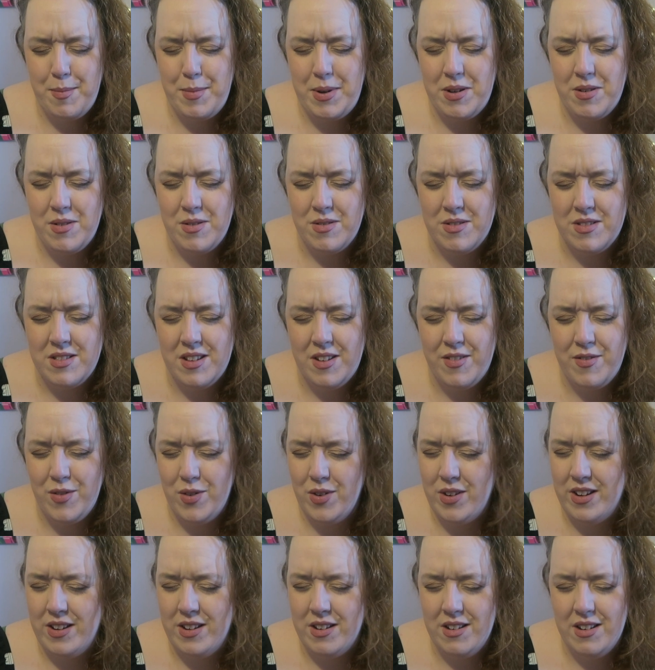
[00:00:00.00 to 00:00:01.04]
Mills,
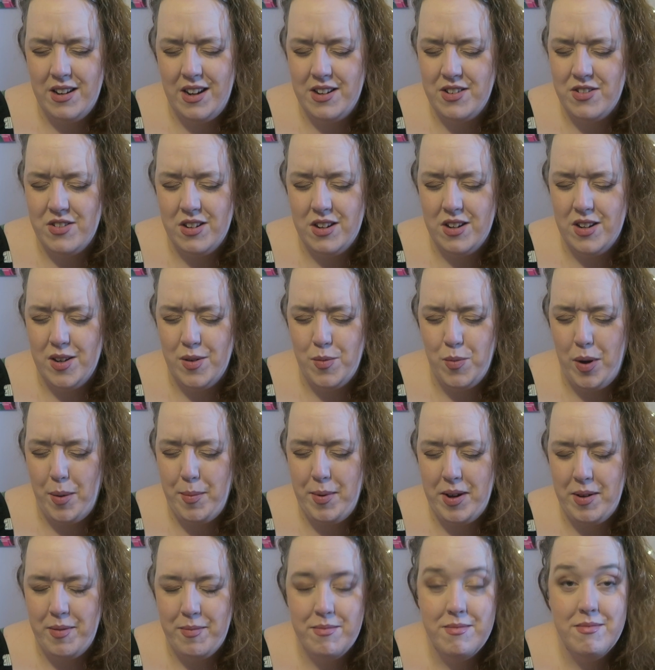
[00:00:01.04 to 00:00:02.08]
avoid Andrew Lloyd
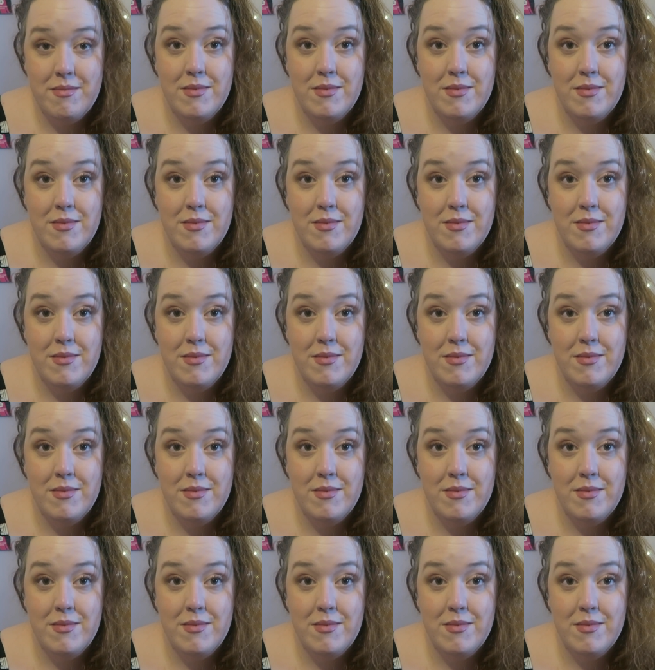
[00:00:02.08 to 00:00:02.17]
Webber.